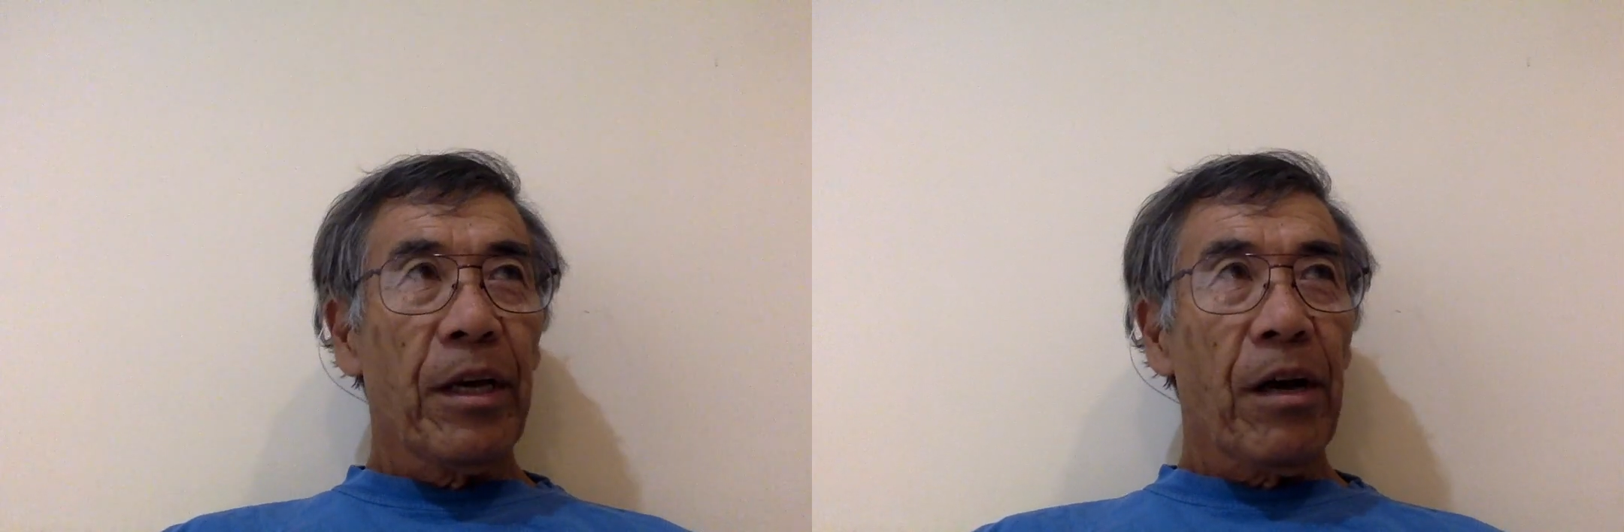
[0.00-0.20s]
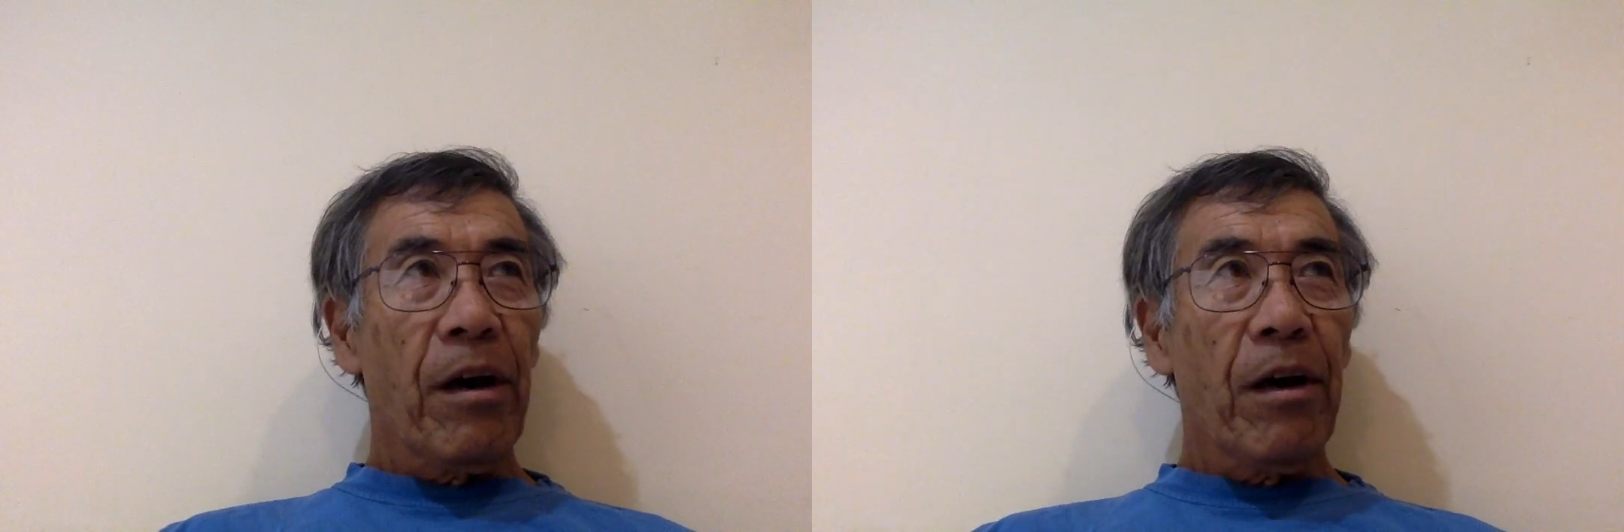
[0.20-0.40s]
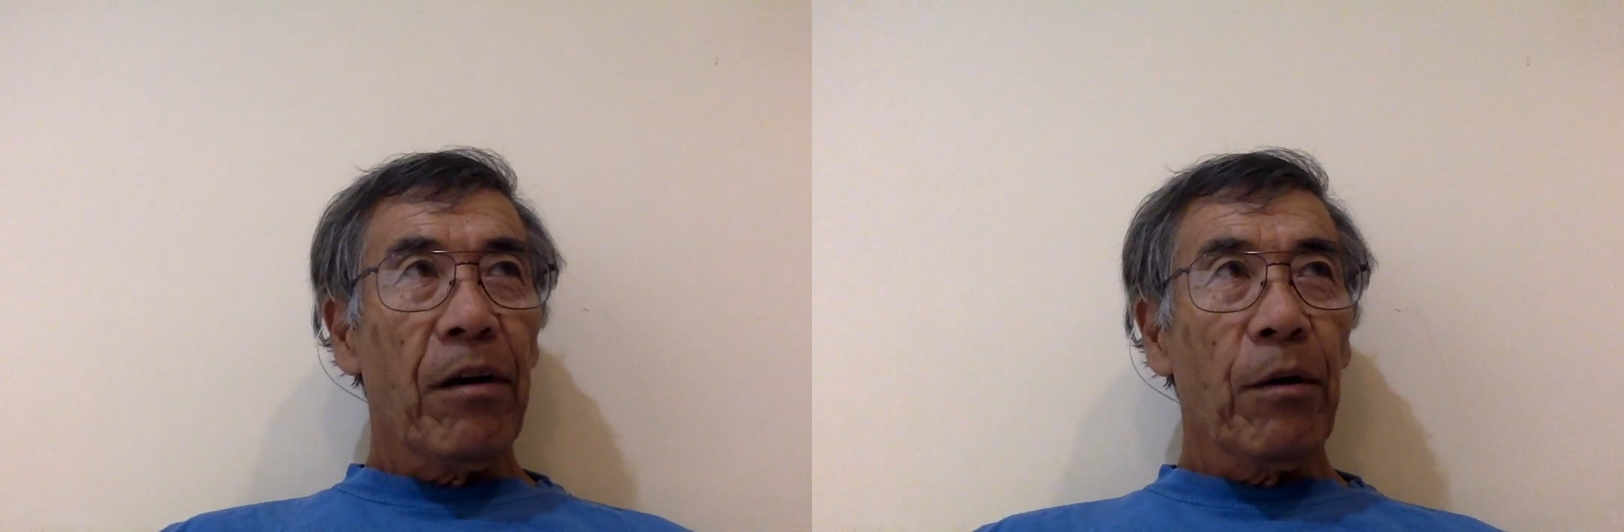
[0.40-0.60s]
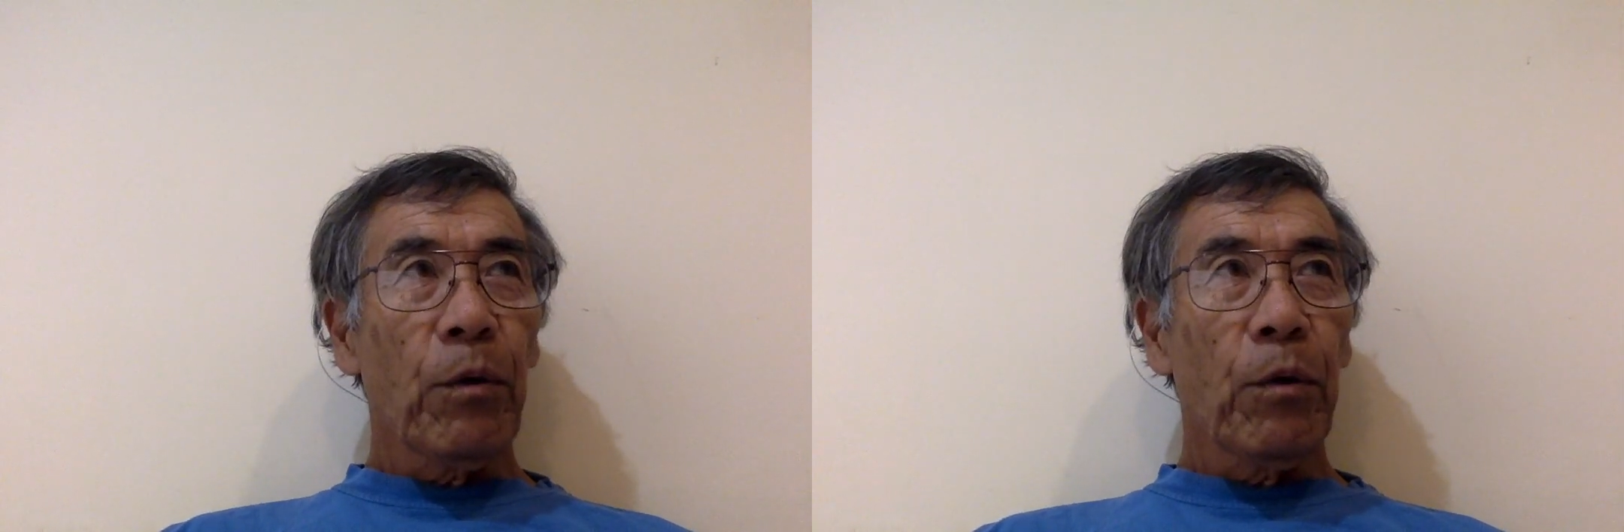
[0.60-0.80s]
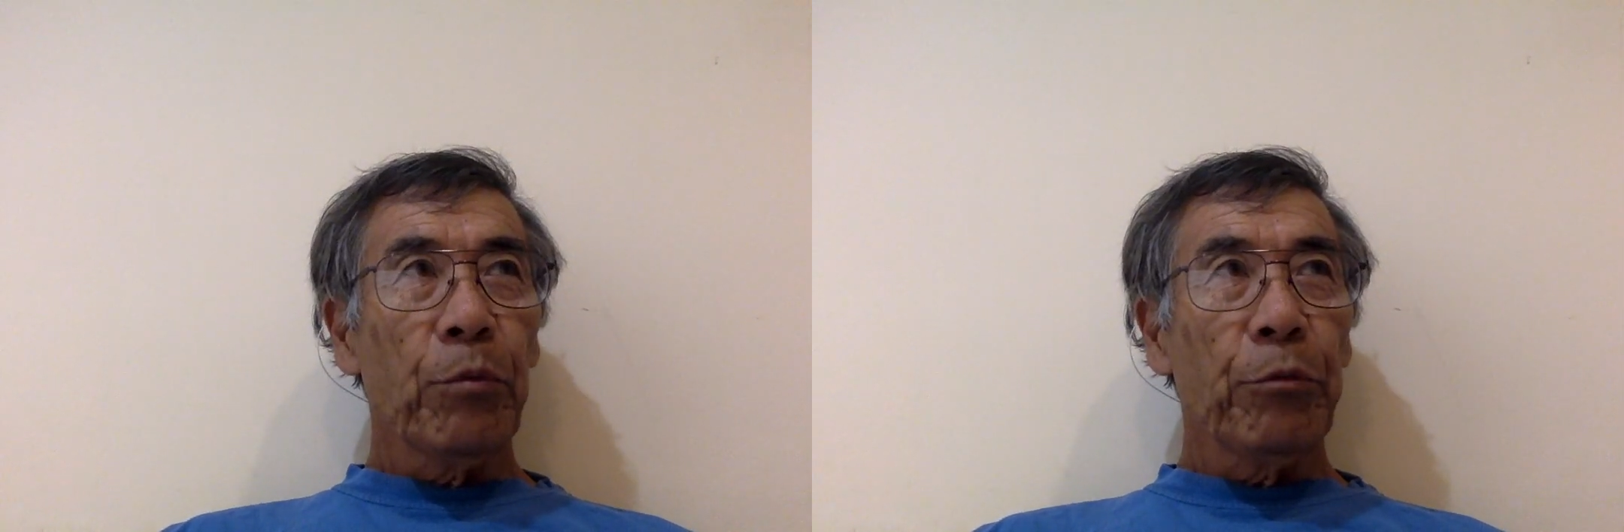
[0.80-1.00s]
are
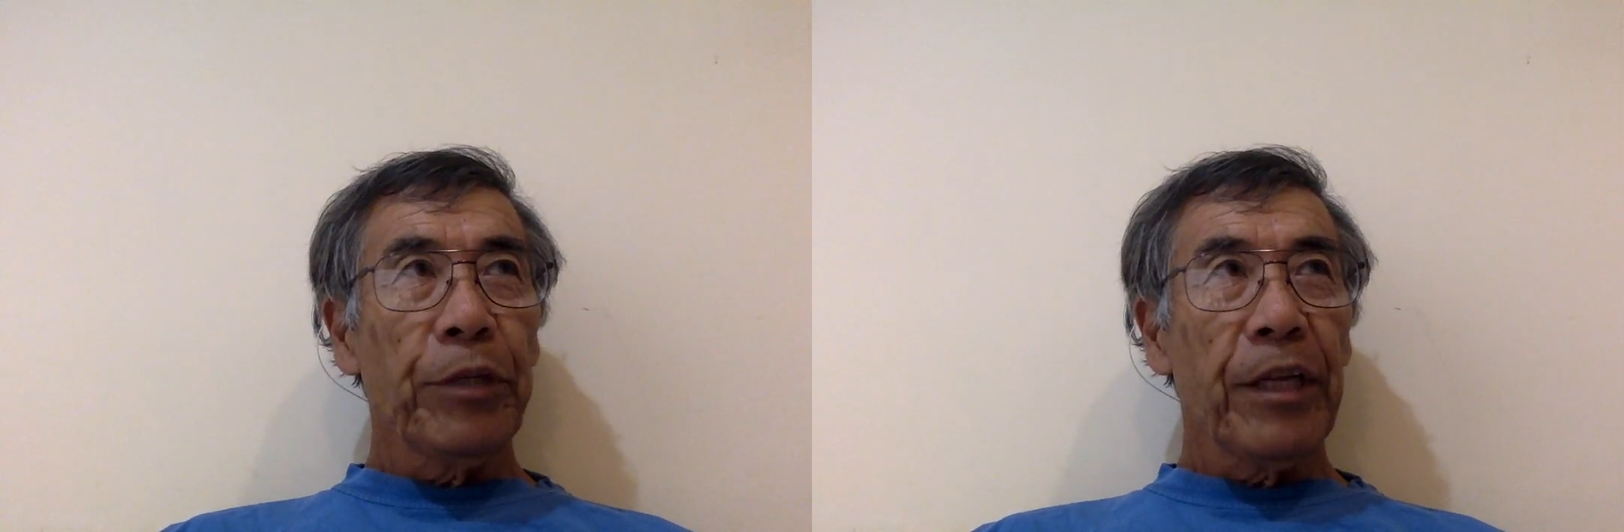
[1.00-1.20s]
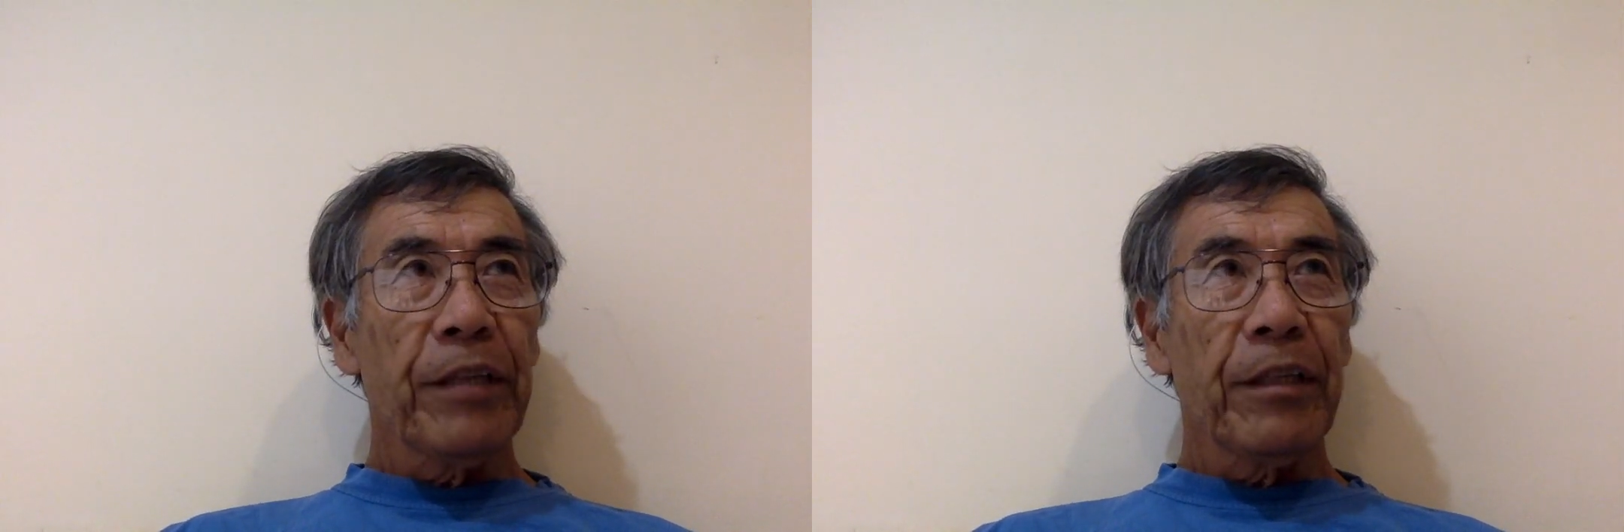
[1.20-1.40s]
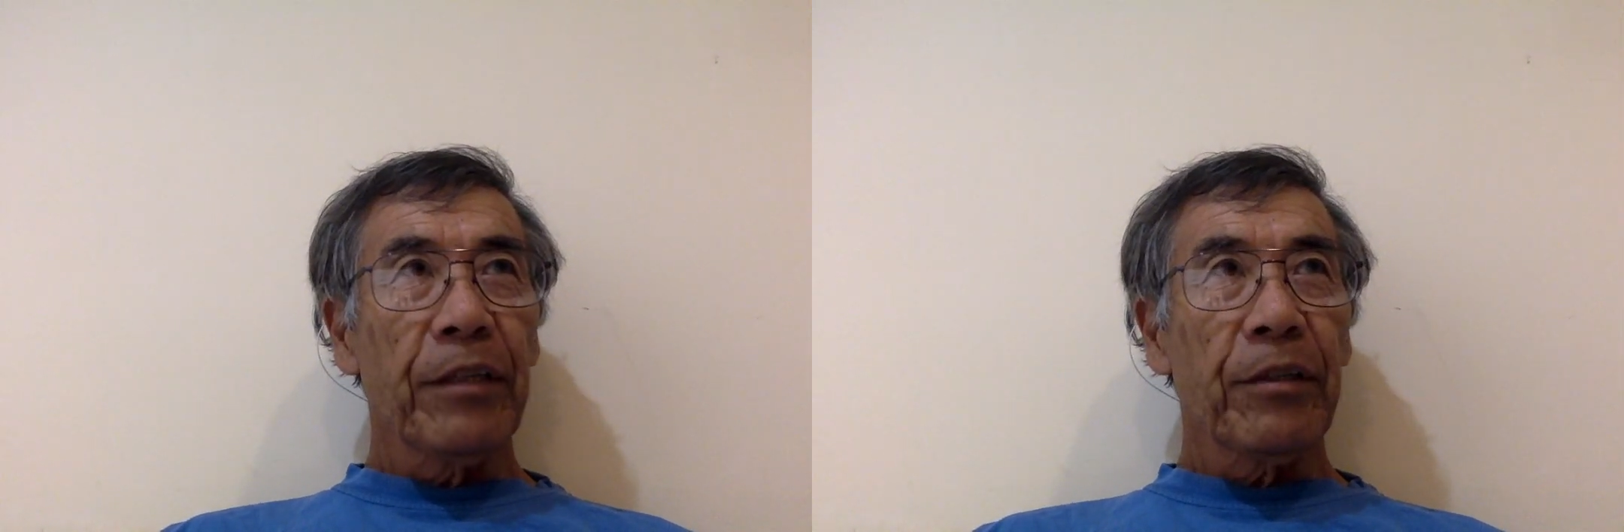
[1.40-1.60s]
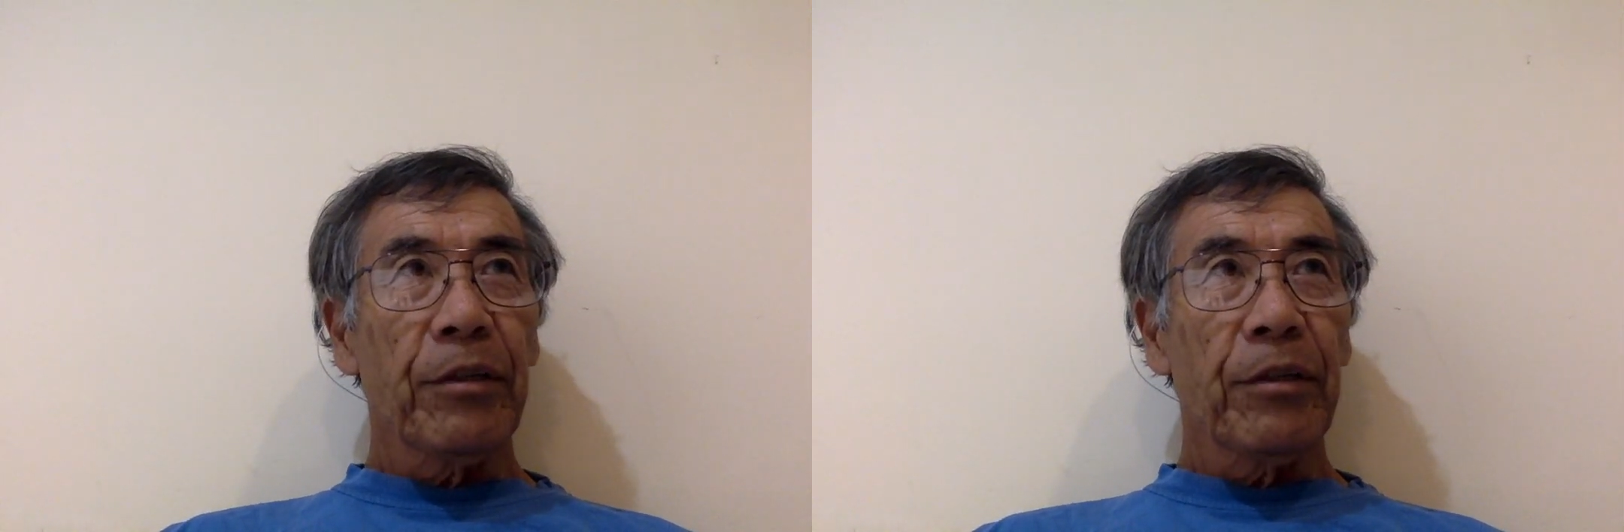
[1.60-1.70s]
all related